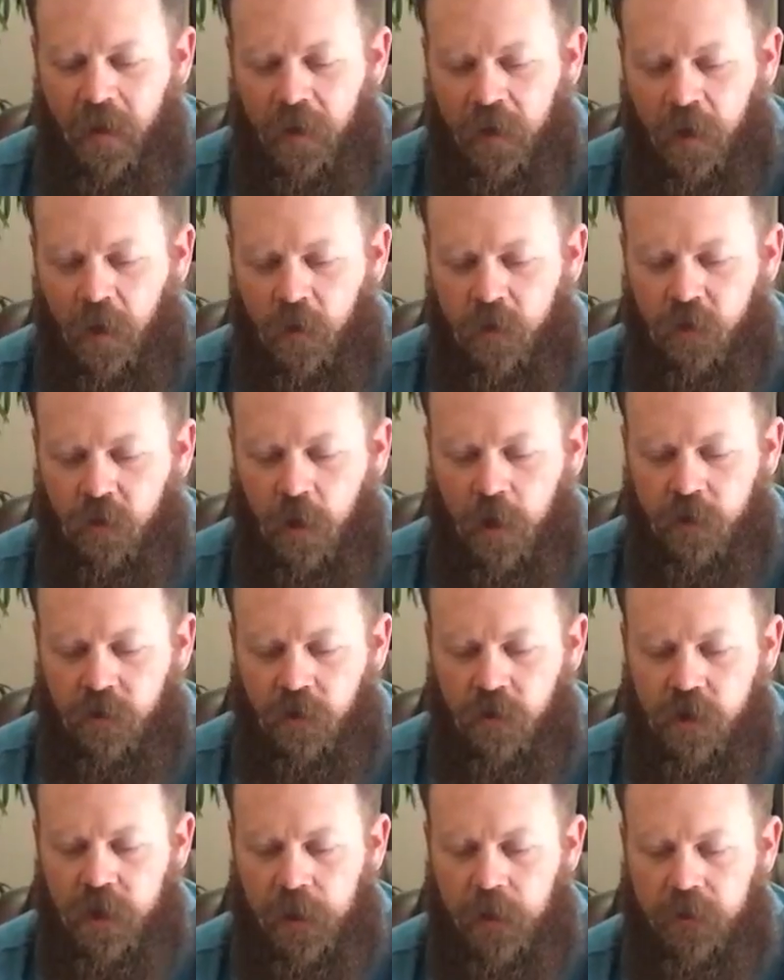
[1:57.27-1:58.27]
you know,
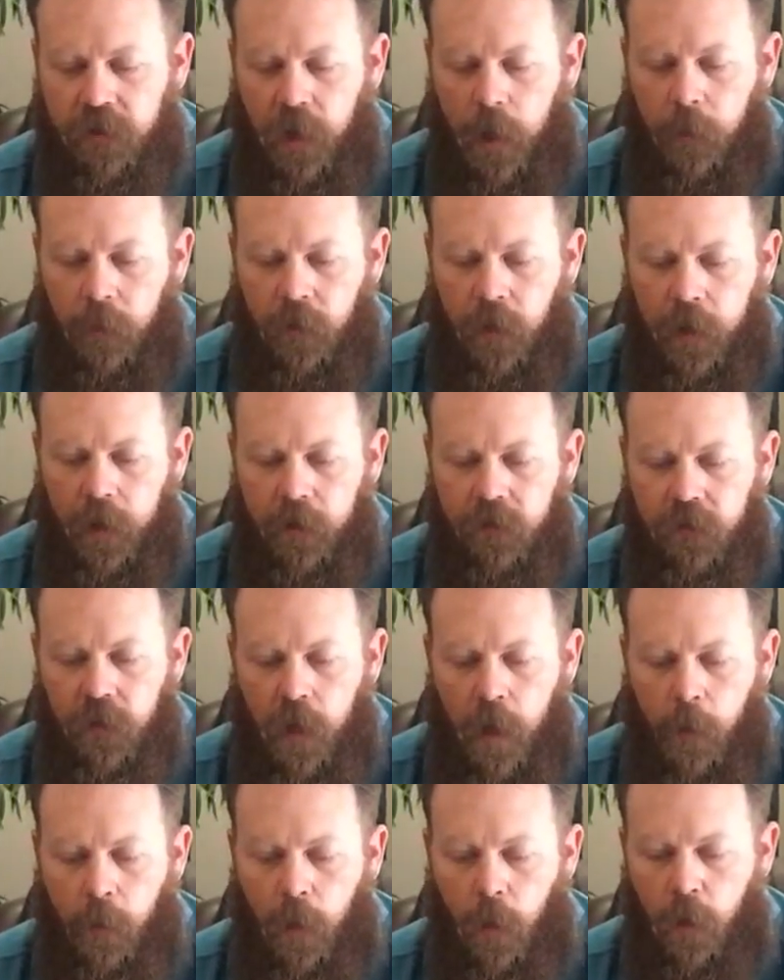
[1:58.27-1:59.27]
structure jig type things.
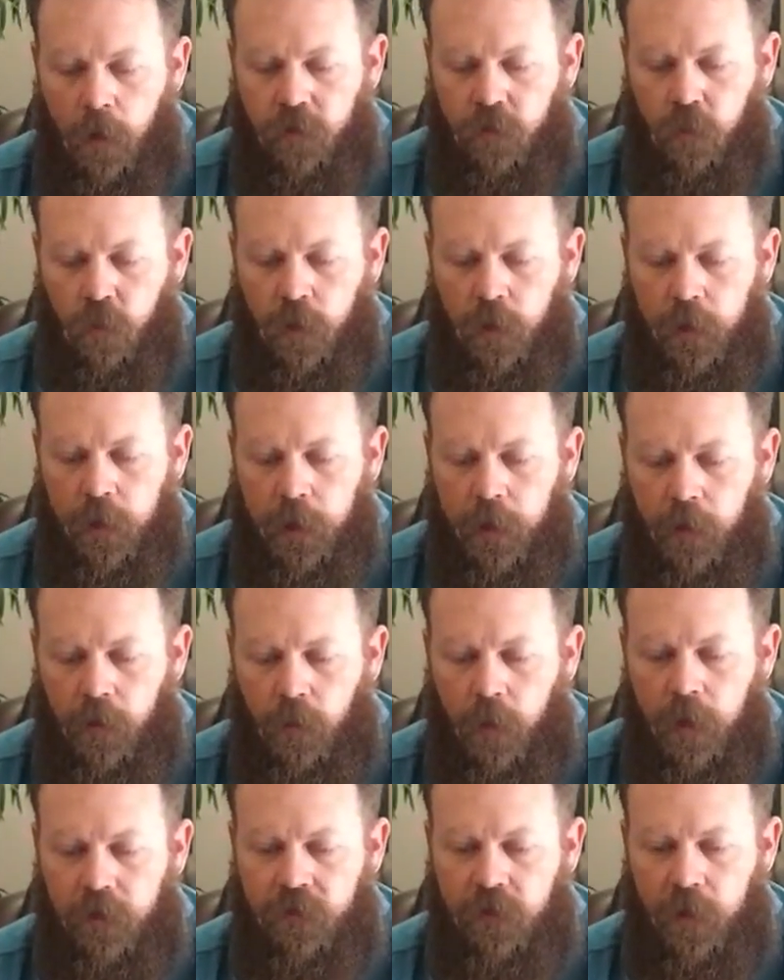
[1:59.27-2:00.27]
But what's really
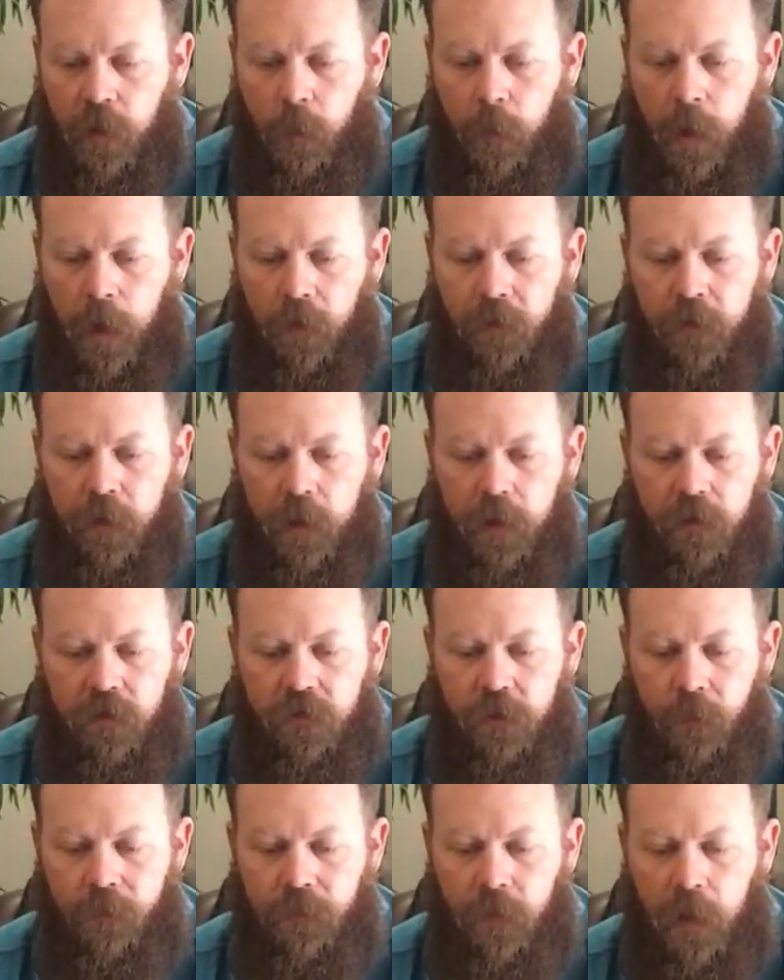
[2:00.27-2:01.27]
interesting about
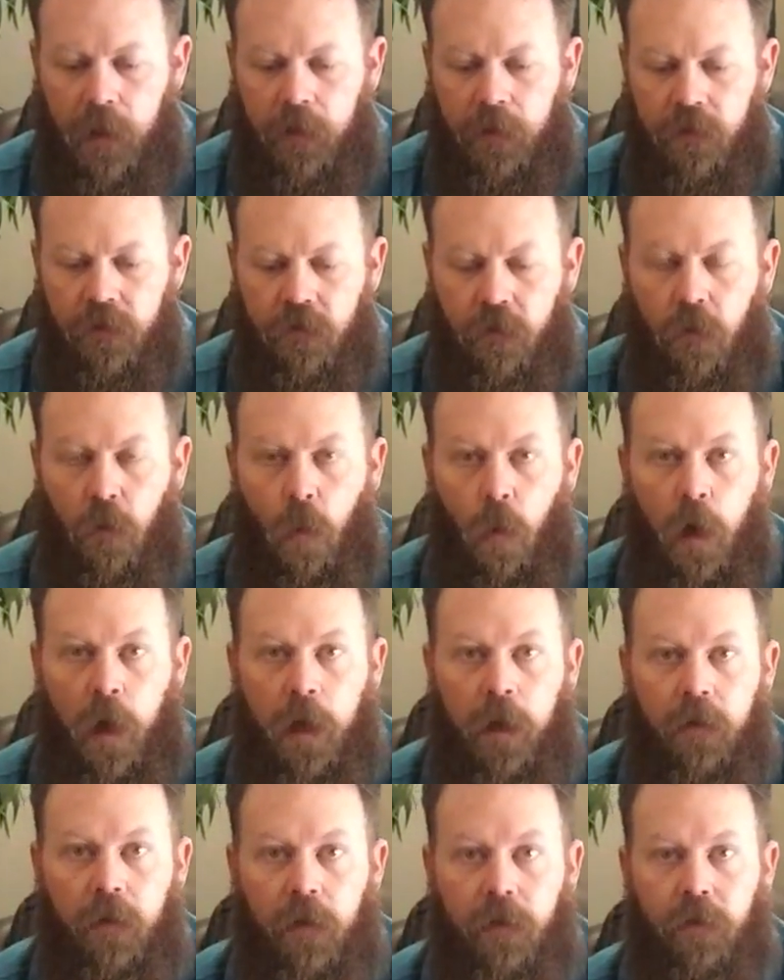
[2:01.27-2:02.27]
these is the
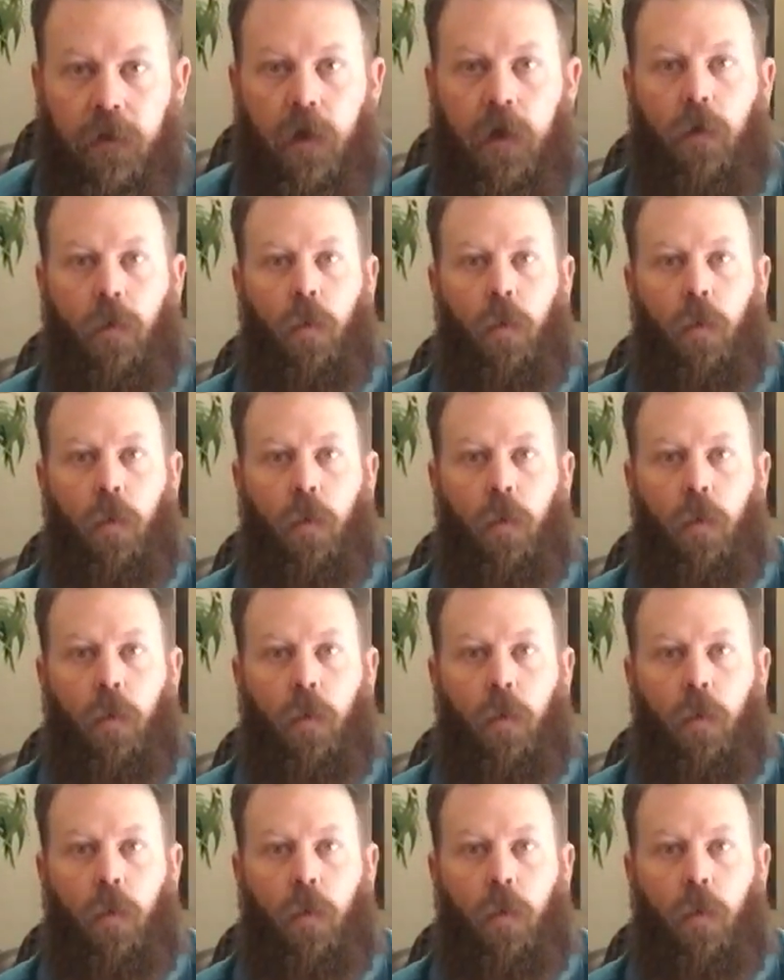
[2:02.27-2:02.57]
way that their